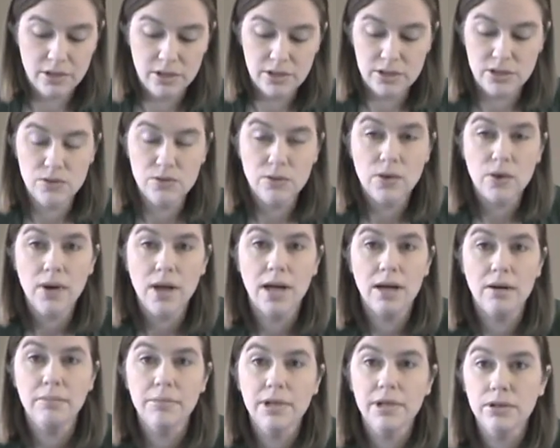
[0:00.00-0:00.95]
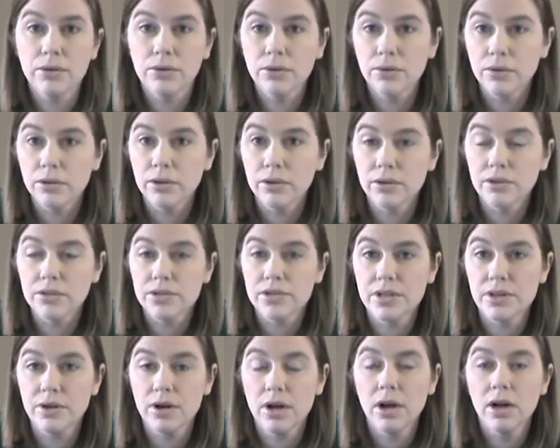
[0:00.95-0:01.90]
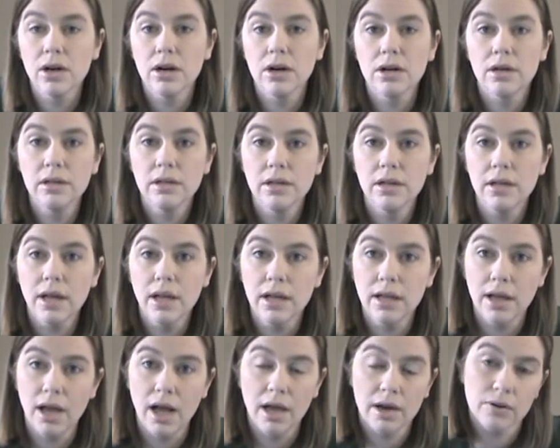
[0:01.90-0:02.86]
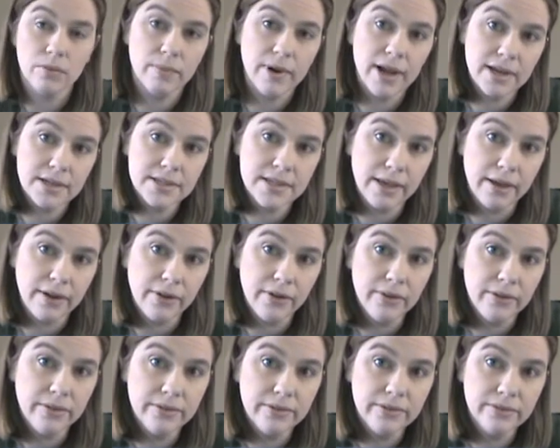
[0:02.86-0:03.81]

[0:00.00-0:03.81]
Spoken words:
Do you know how many corners there are on a rectangle?